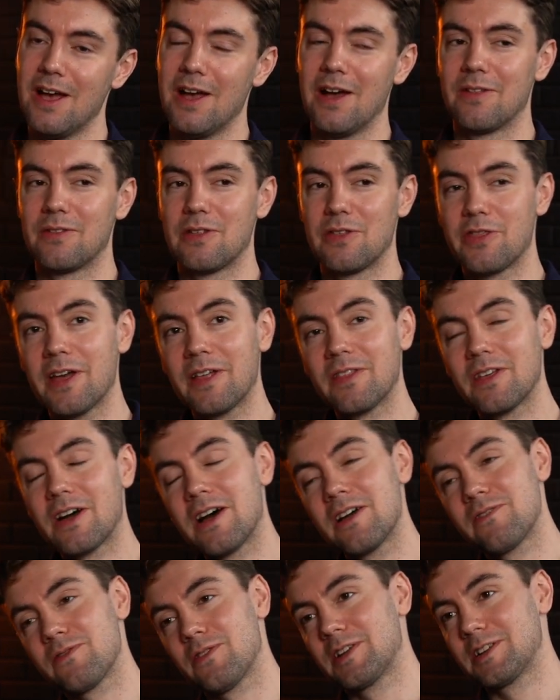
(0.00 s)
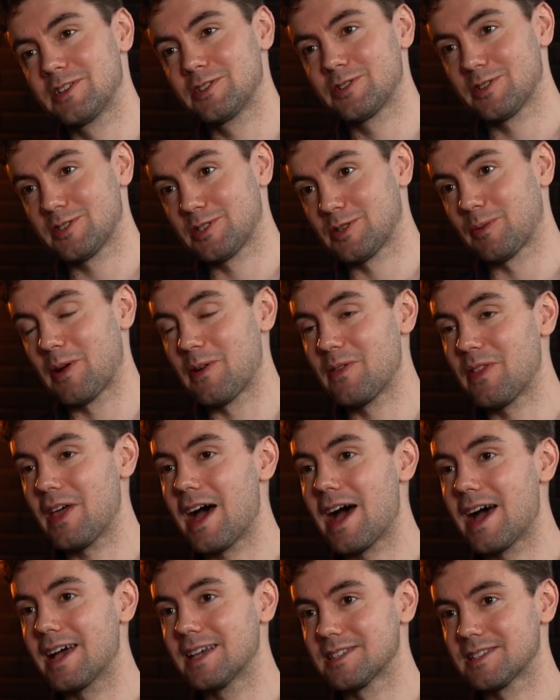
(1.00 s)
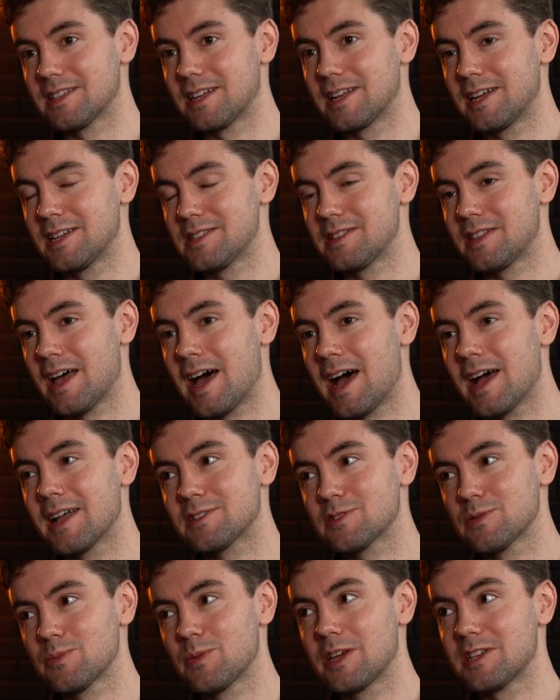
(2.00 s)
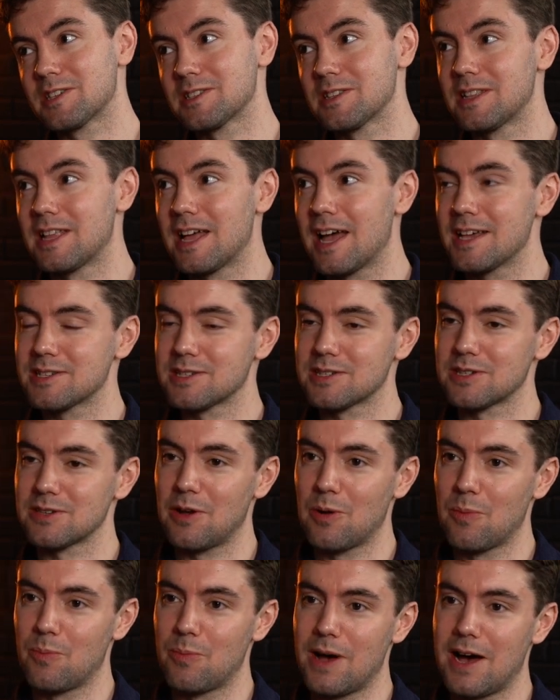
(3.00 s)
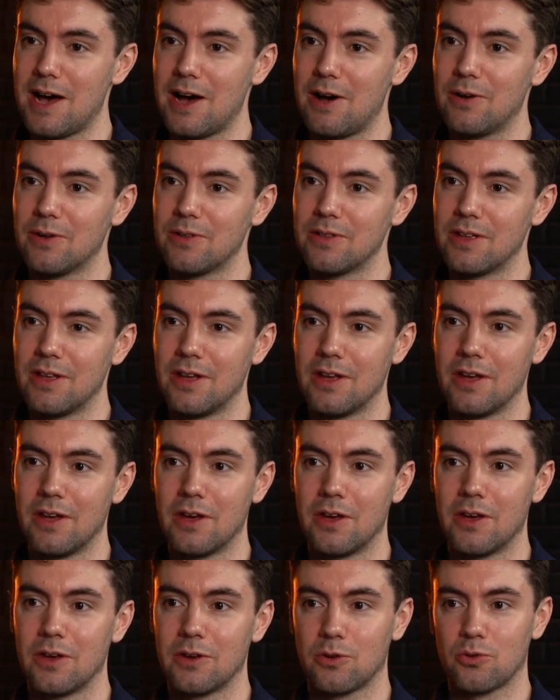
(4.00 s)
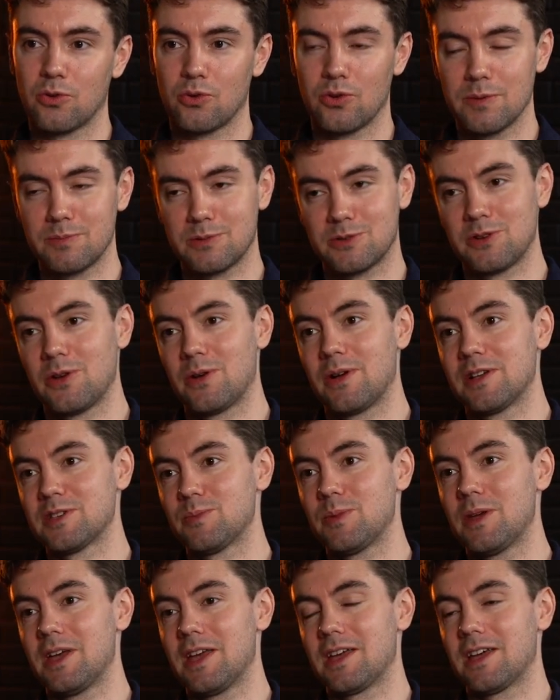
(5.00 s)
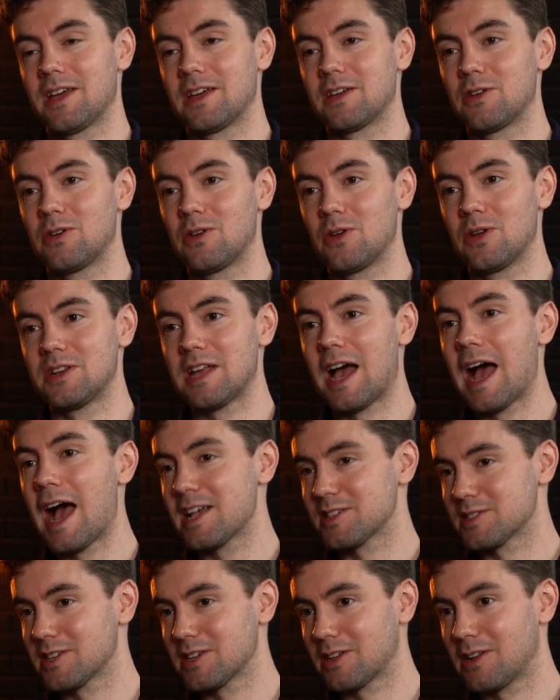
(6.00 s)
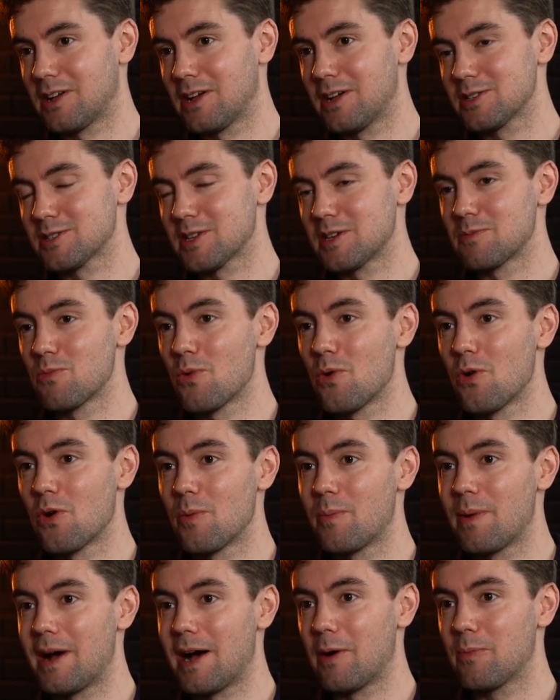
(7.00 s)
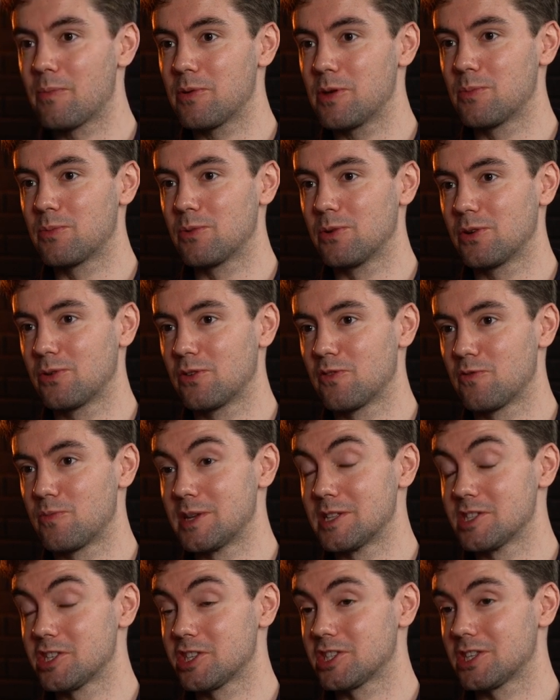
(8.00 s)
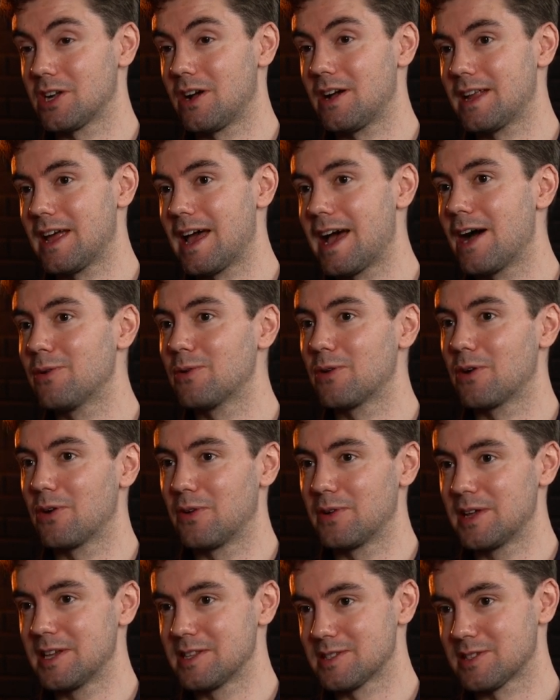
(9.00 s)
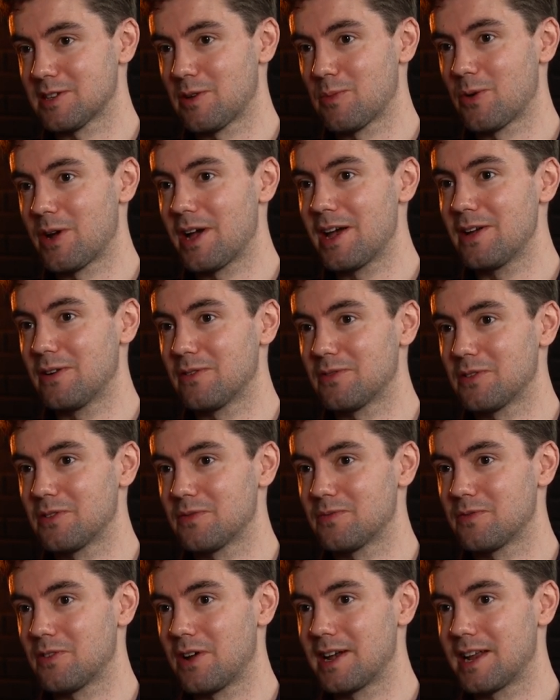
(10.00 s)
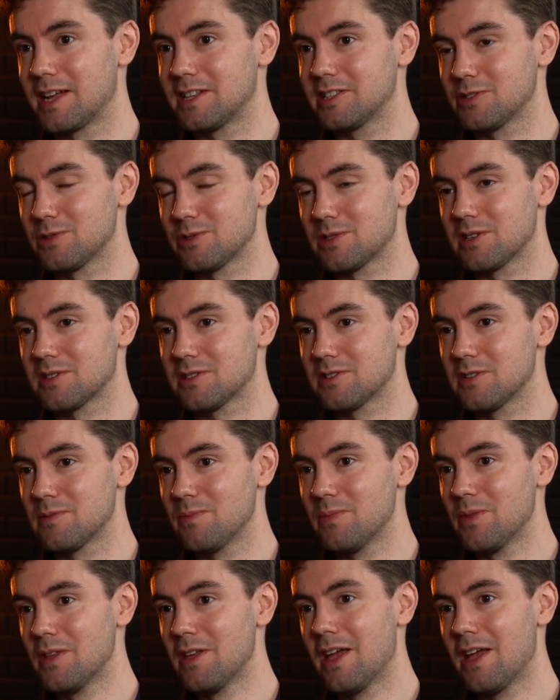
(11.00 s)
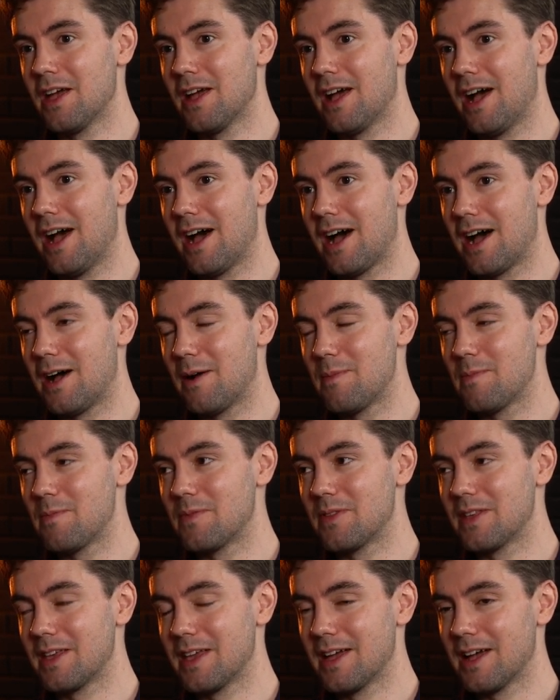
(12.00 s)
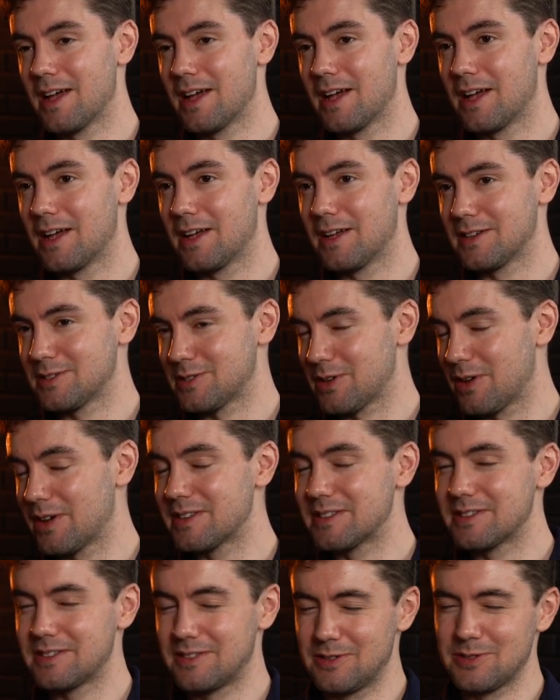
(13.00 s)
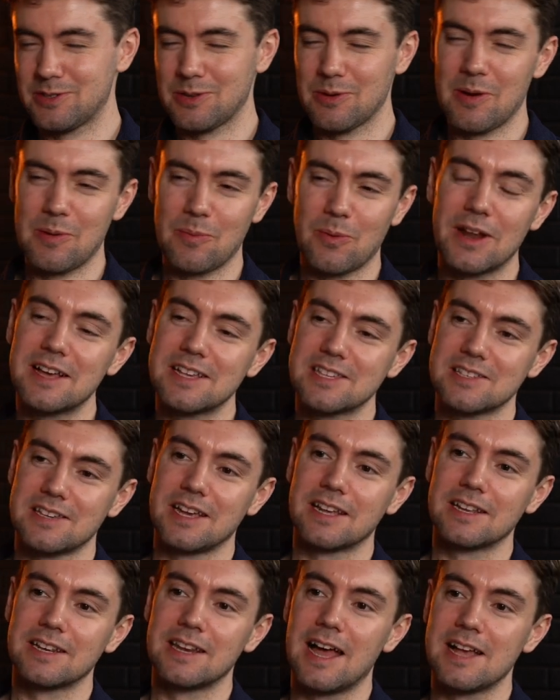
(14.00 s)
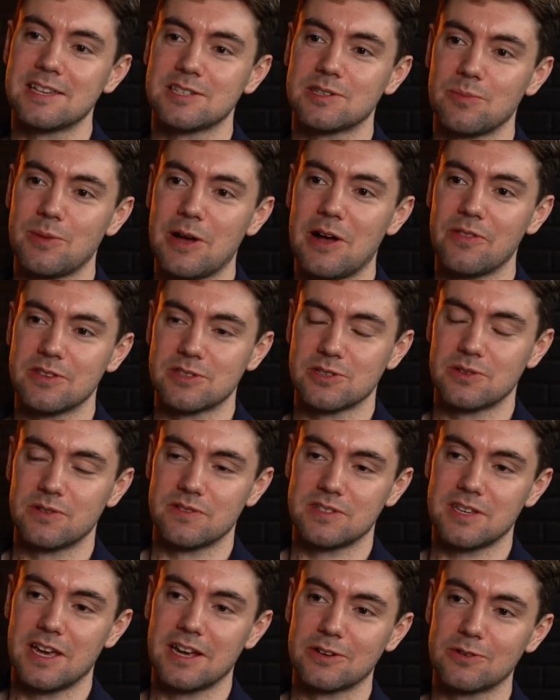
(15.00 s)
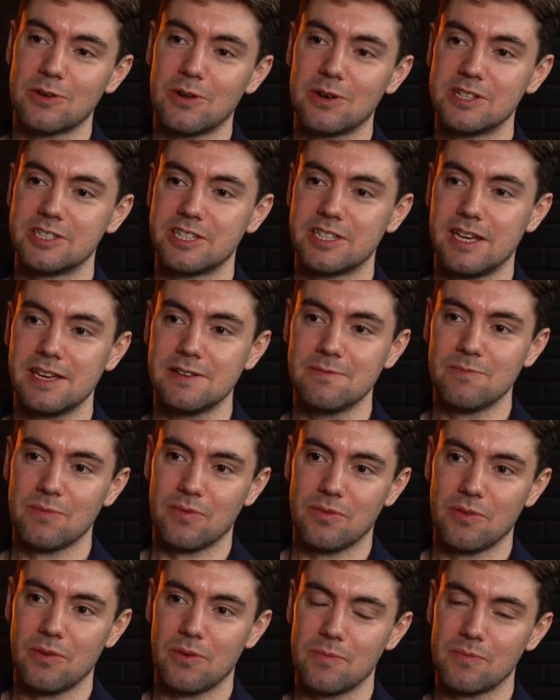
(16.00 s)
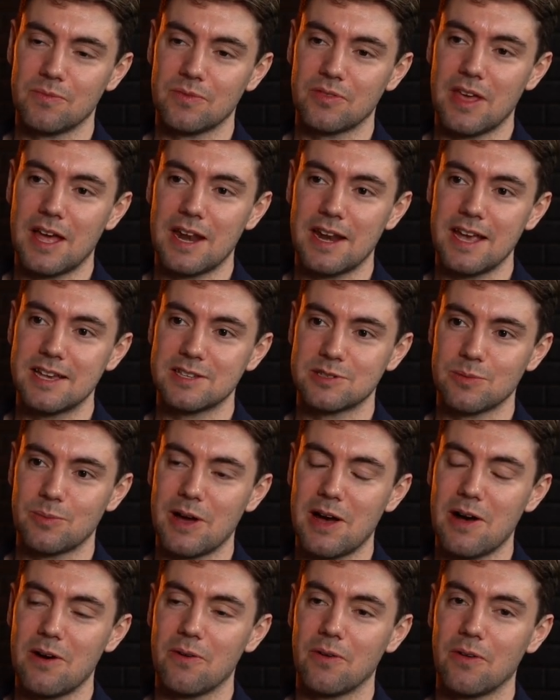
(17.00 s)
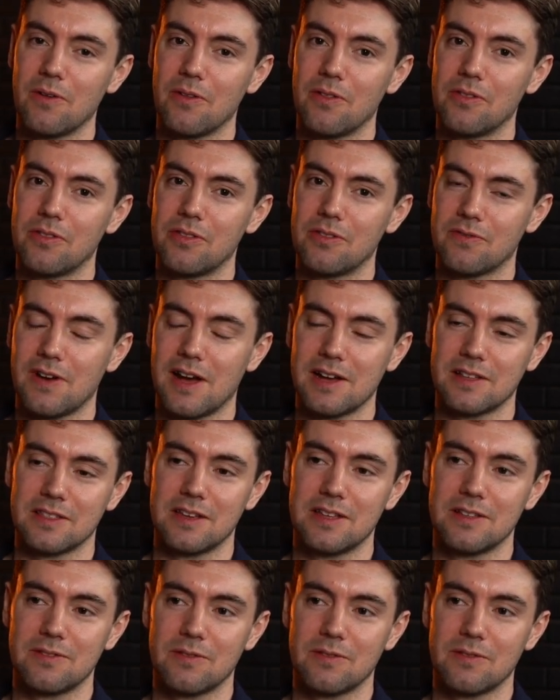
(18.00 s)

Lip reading: The thing that I find interesting about that is that that to me is less about crypto as being a good asset class and more about people who have been shut out in some way of the financial system. So do you see my point? It's like less about the sort of technology than it is about the fact that...